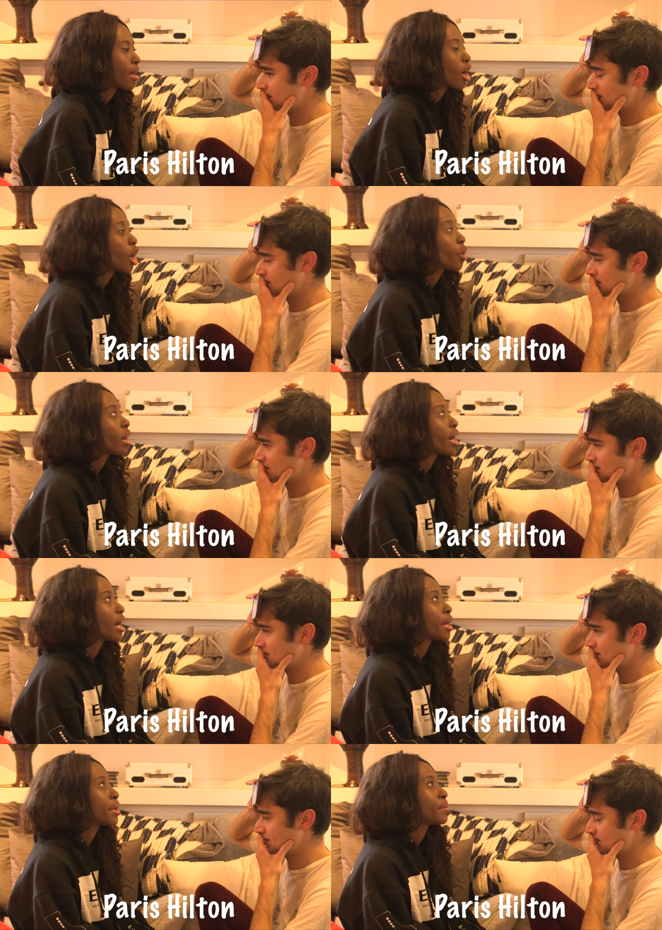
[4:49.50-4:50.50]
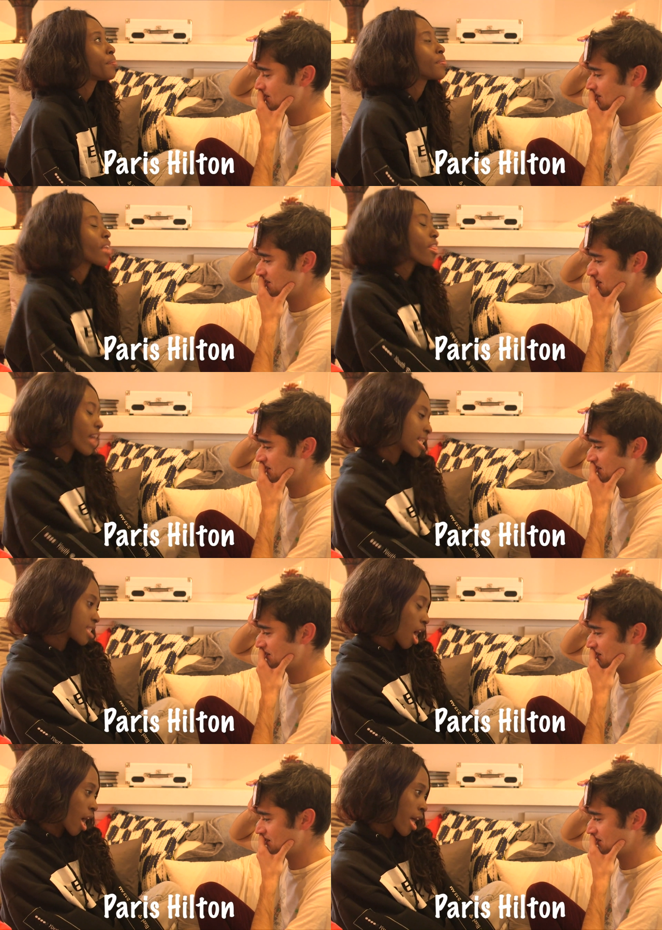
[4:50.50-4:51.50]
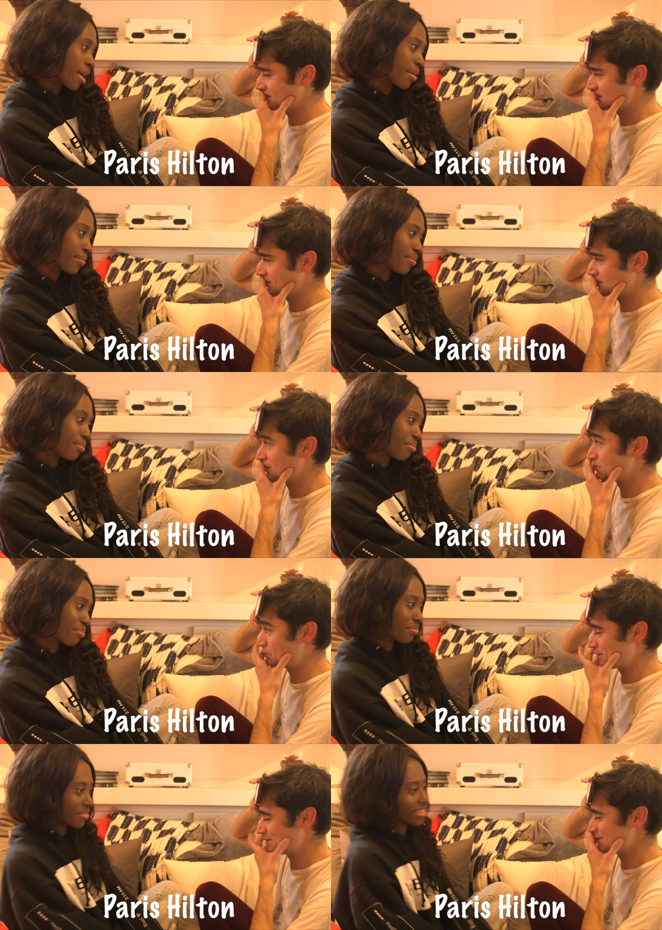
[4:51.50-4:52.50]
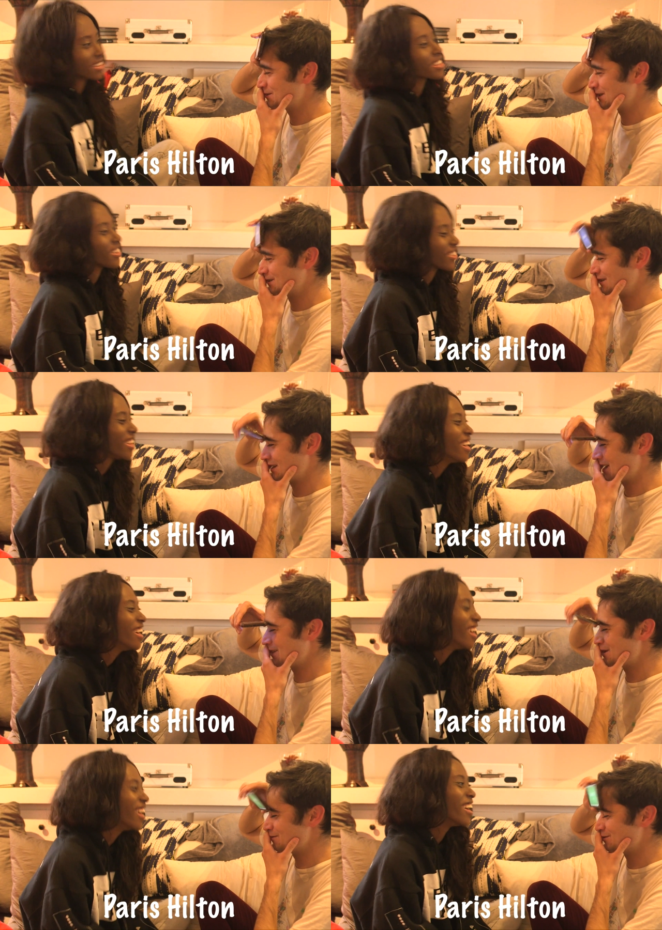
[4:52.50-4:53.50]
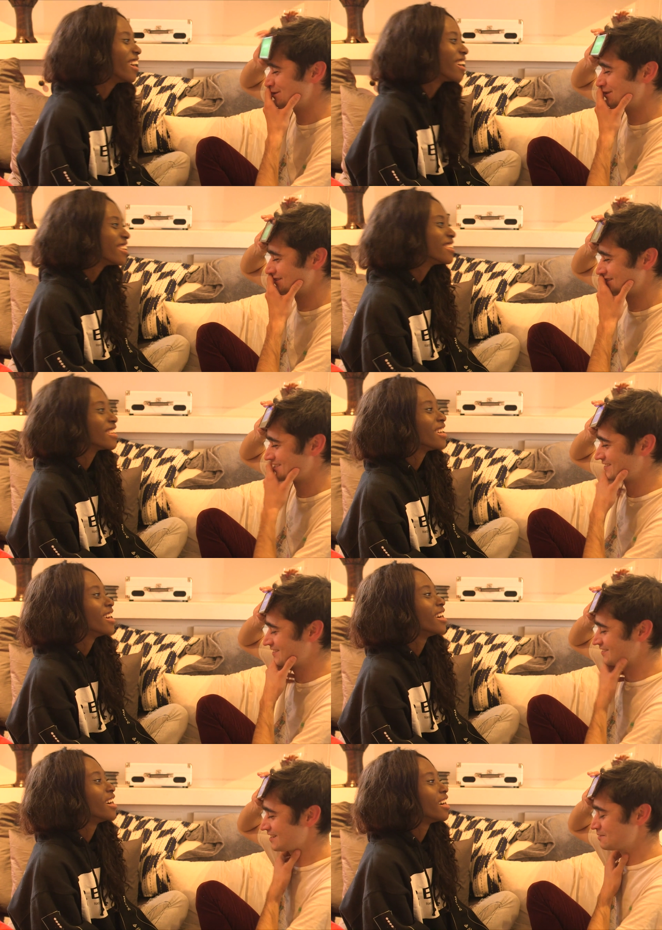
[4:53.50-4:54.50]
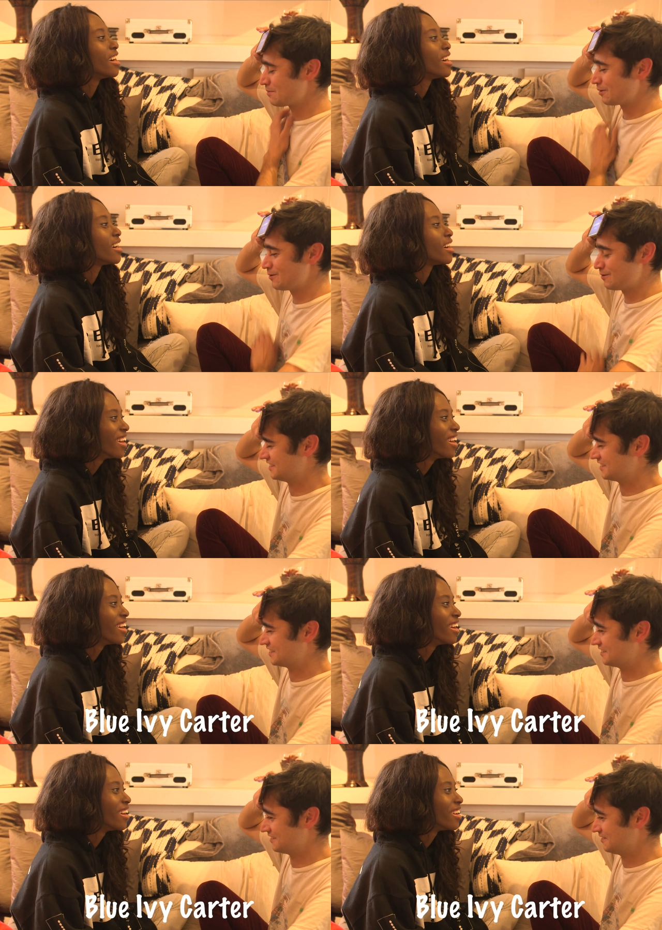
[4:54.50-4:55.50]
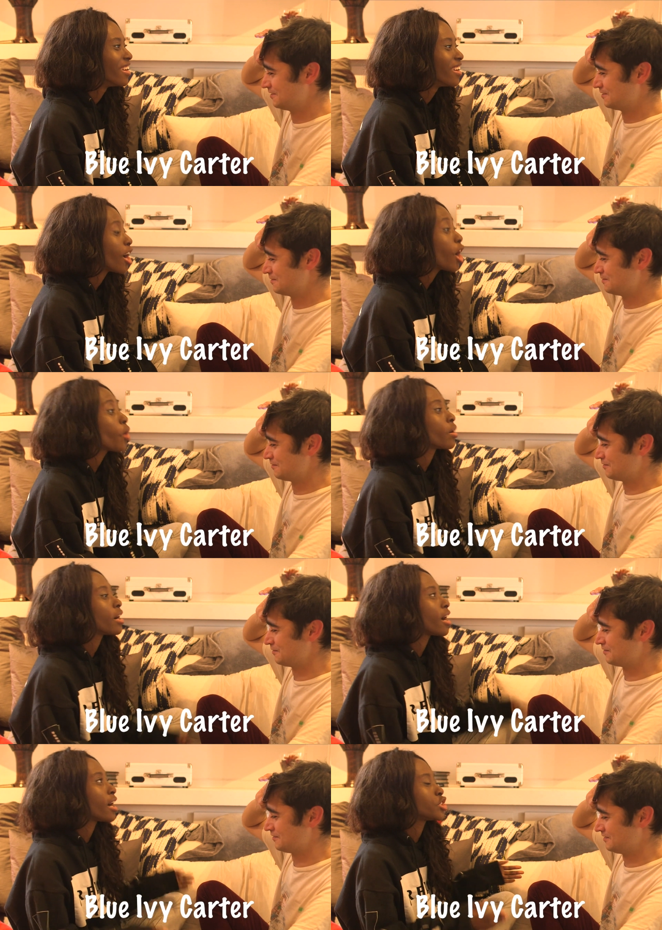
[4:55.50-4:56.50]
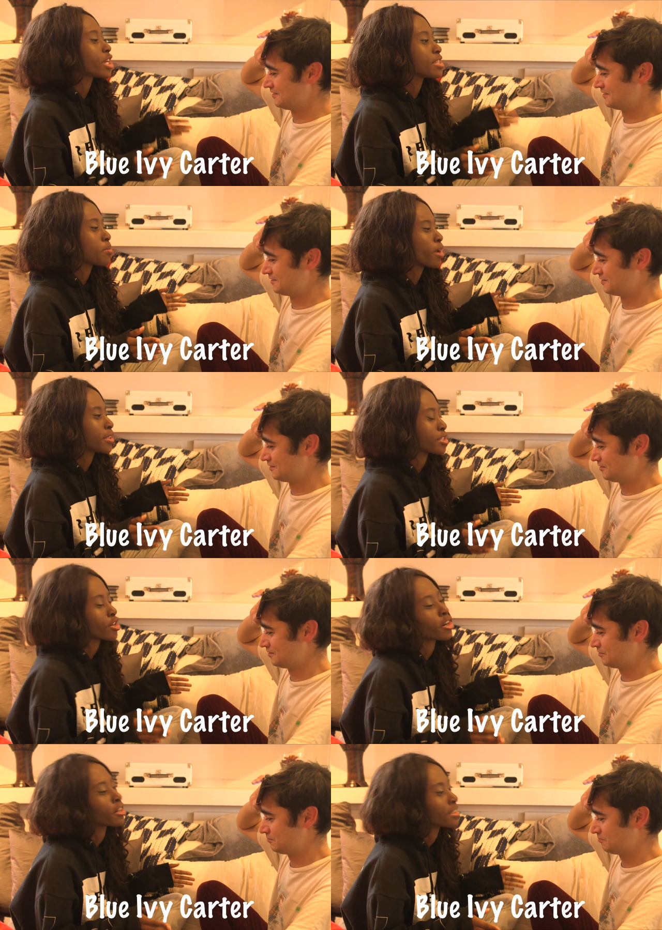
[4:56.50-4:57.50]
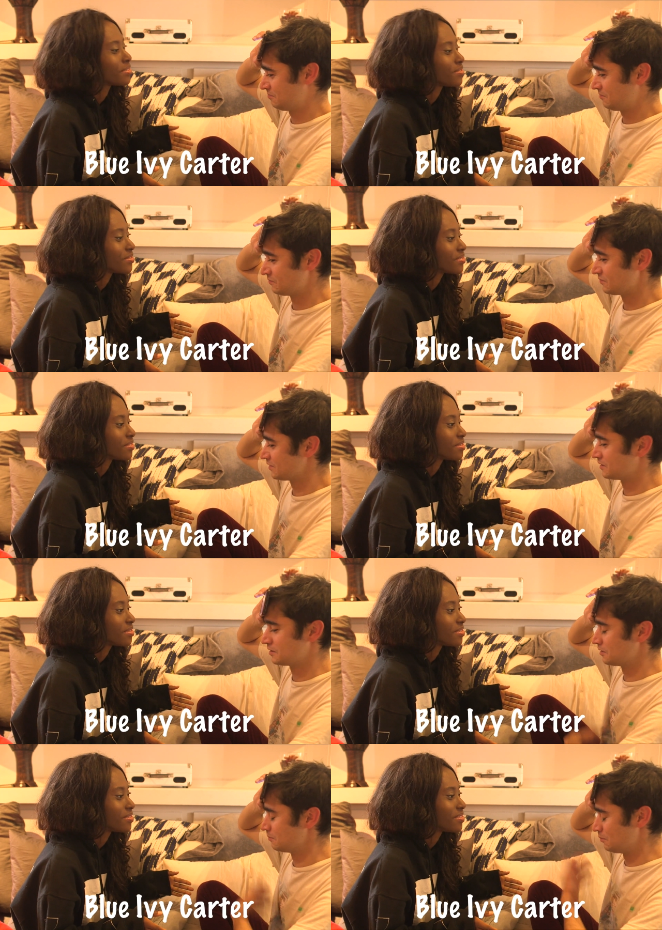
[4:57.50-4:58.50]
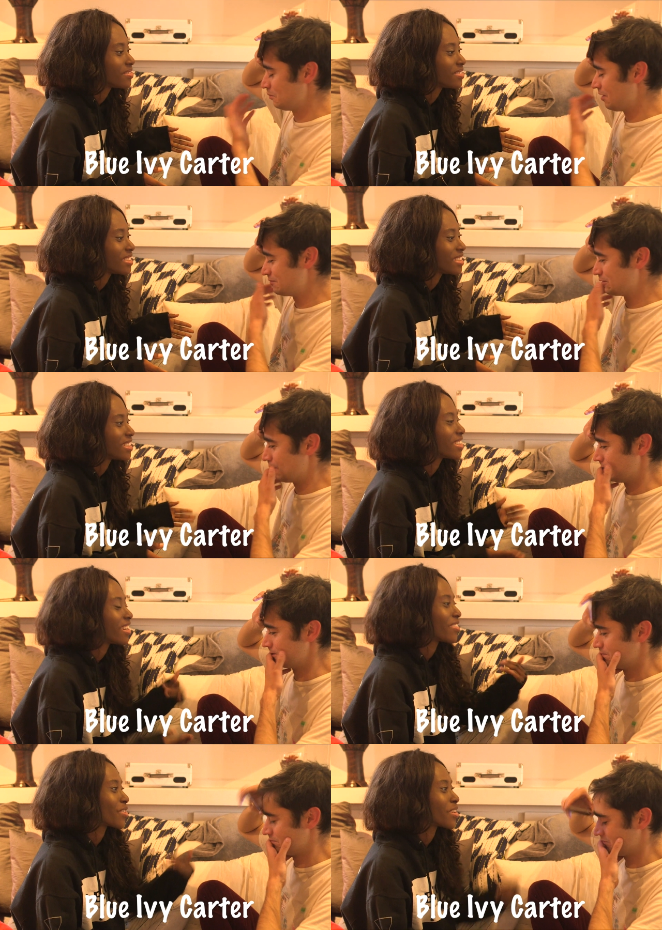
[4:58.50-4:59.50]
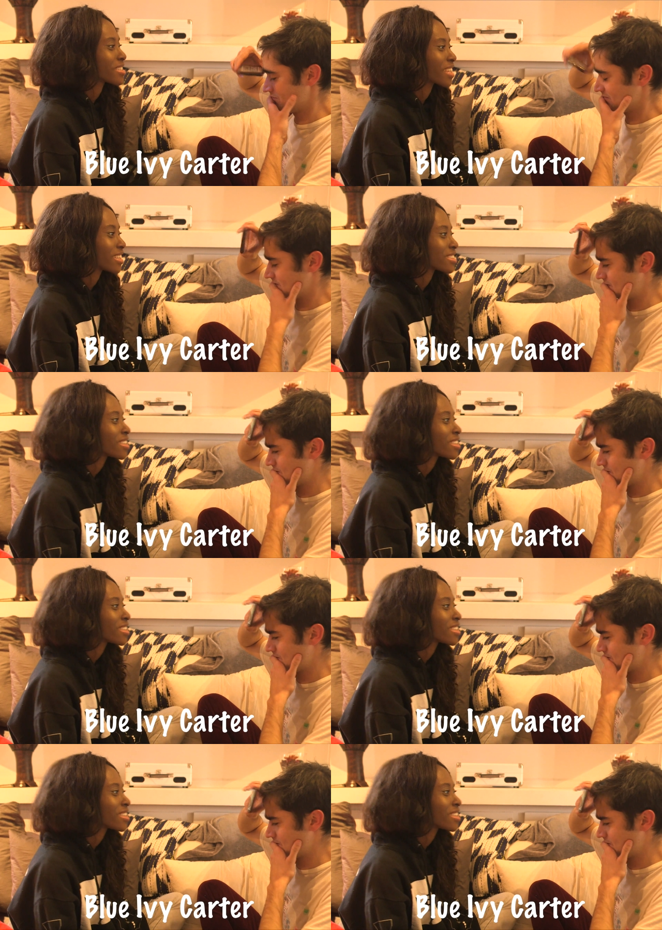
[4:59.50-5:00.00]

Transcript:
Speaker 1: oh, um, that's hot. Parasocial. Yeah. uh, That's my girl. Oh, uh, Jay Z and Beyonce's daughter. Blue Ivy Carter. Of course, yeah.